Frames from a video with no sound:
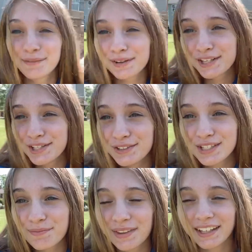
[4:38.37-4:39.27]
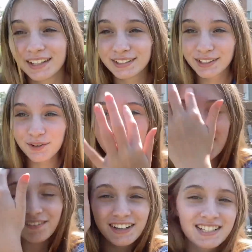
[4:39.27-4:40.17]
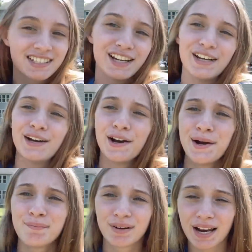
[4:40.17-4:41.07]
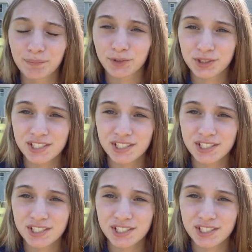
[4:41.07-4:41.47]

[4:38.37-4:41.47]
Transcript: gonna do something a little bit risky, but I'm going to